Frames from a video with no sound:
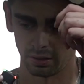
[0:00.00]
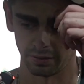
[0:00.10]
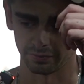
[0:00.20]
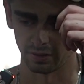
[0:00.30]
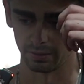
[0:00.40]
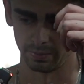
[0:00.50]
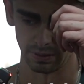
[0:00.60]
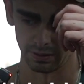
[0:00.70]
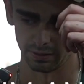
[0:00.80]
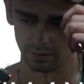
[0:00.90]
is going to
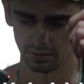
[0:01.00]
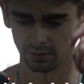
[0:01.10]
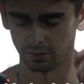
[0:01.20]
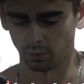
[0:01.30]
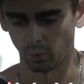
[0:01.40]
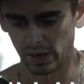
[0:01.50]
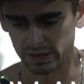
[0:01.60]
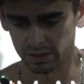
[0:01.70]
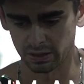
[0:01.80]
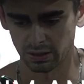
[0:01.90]
be
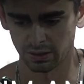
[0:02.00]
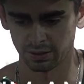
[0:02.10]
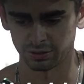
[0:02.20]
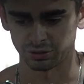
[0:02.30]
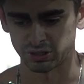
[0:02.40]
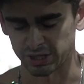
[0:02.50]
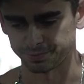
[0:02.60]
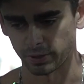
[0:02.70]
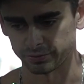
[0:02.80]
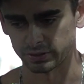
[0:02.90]
when chest
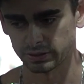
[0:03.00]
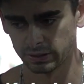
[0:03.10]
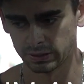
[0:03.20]
pressing,